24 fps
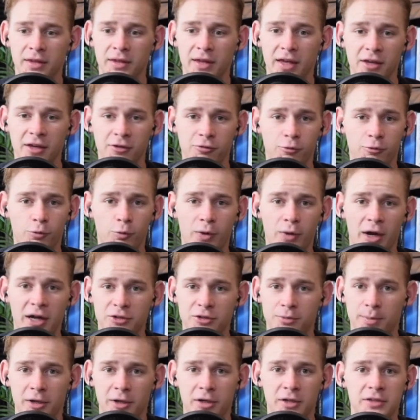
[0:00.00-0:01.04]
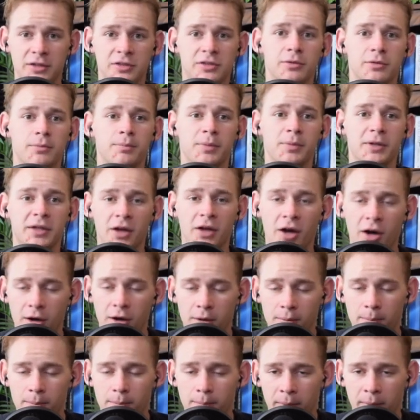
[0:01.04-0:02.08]
if raspberries
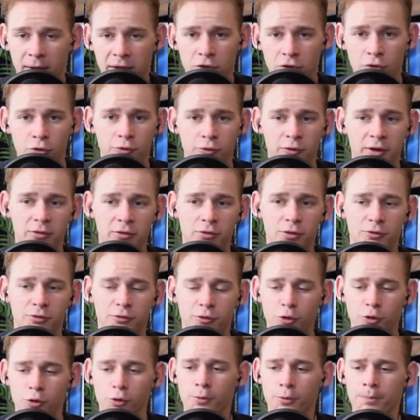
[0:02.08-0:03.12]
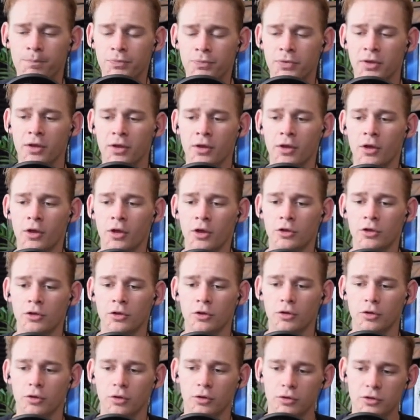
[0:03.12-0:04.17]
become my new favorite fruit.
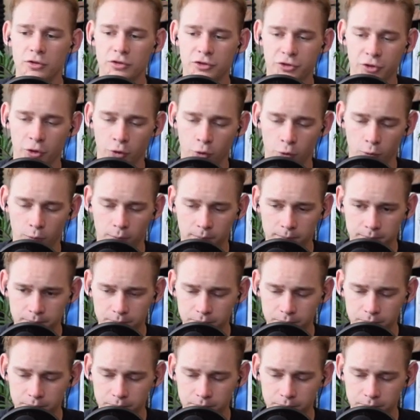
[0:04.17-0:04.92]
So